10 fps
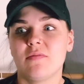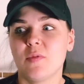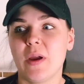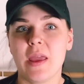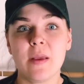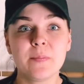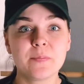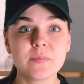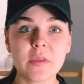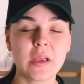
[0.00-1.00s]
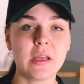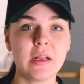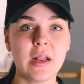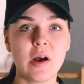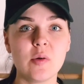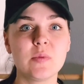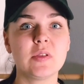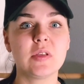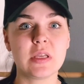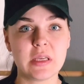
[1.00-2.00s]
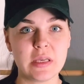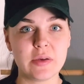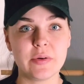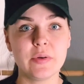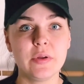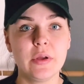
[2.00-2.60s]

way, and it helps to heal